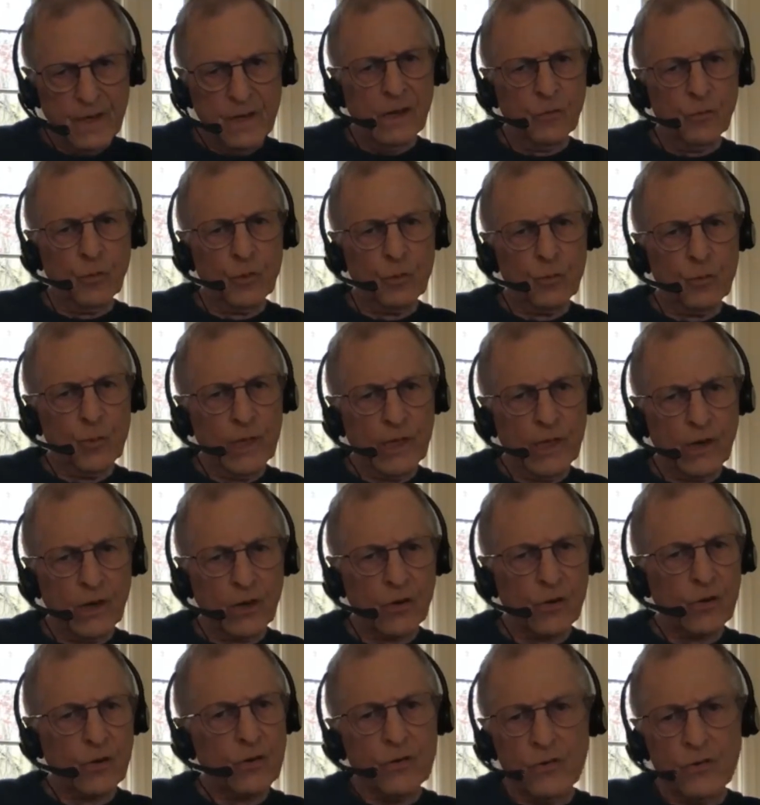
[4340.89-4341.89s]
when we
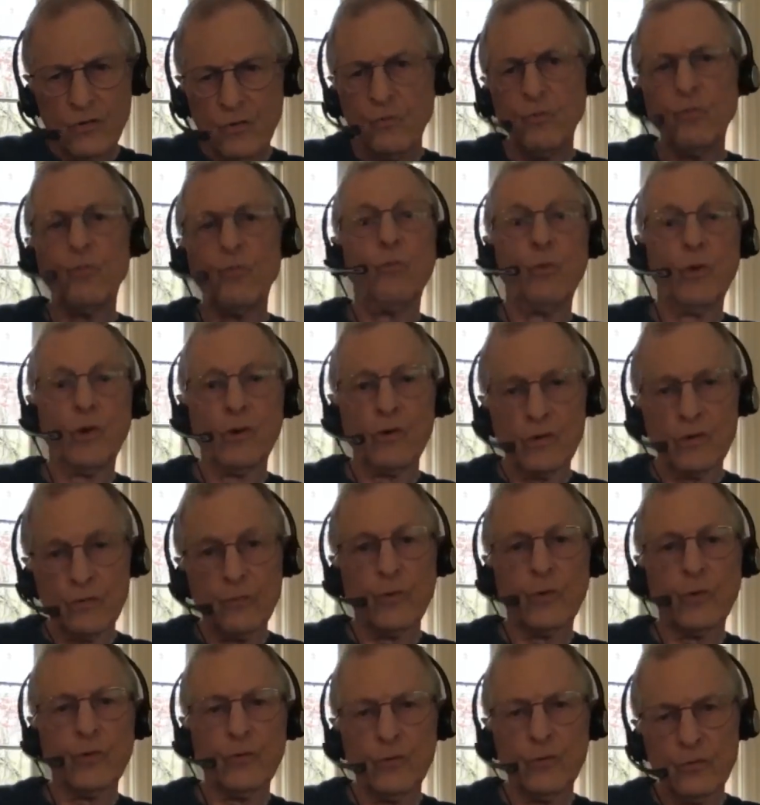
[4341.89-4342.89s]
learn we're,
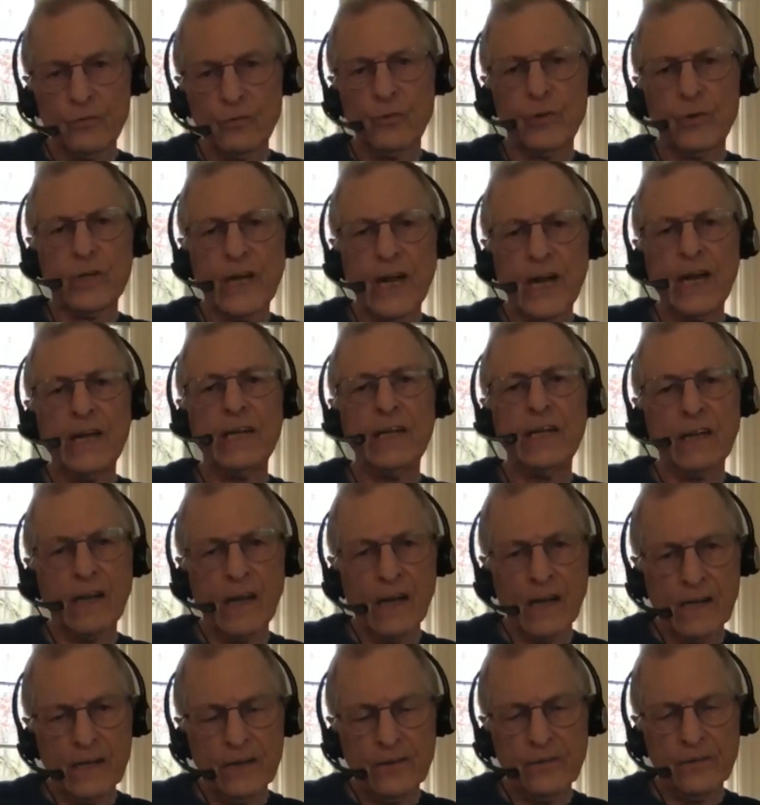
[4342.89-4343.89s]
we're, we're gaining
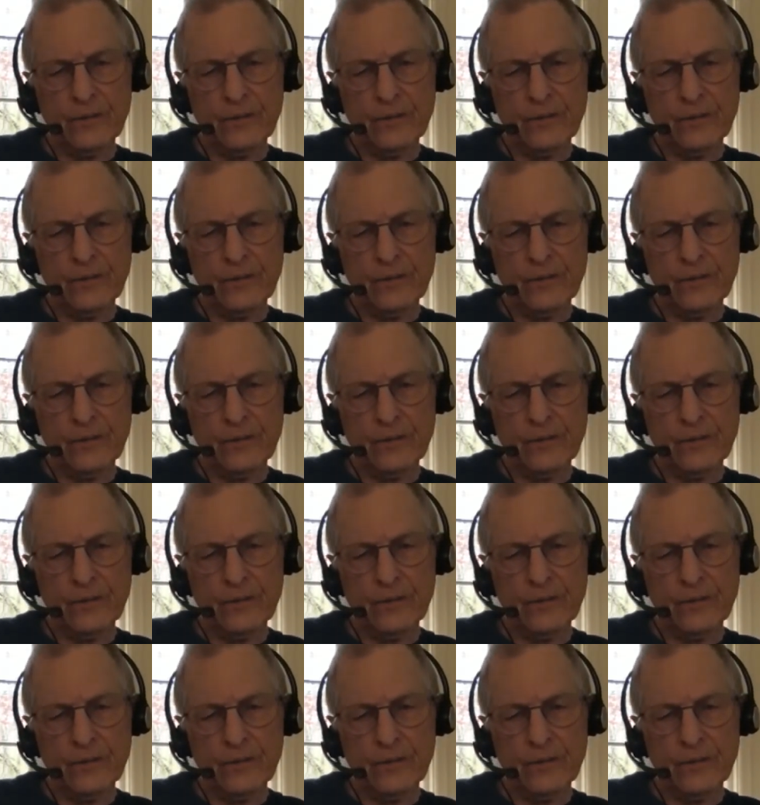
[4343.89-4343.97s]
light